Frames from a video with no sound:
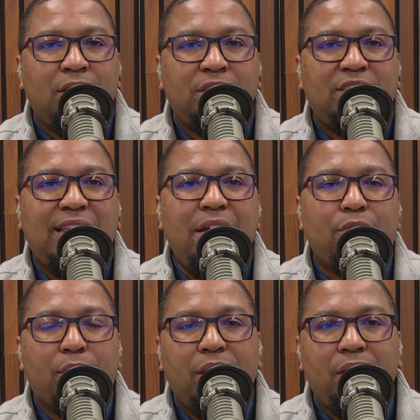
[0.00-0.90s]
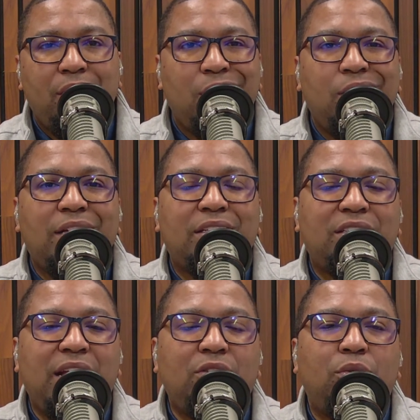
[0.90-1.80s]
slavery, yet the
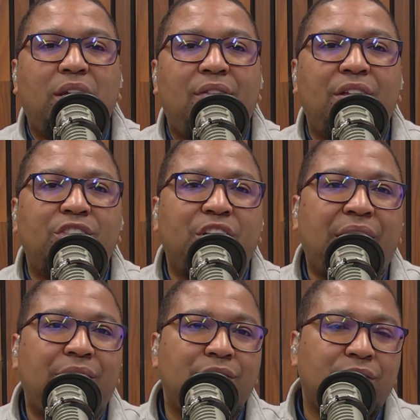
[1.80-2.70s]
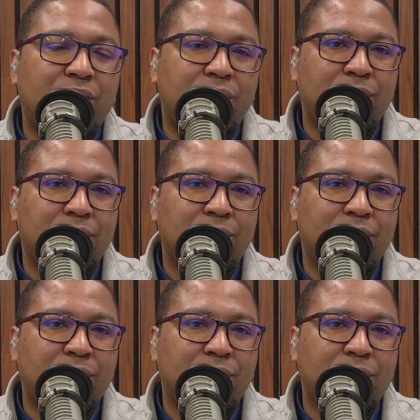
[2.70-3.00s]
slaves will love their chains.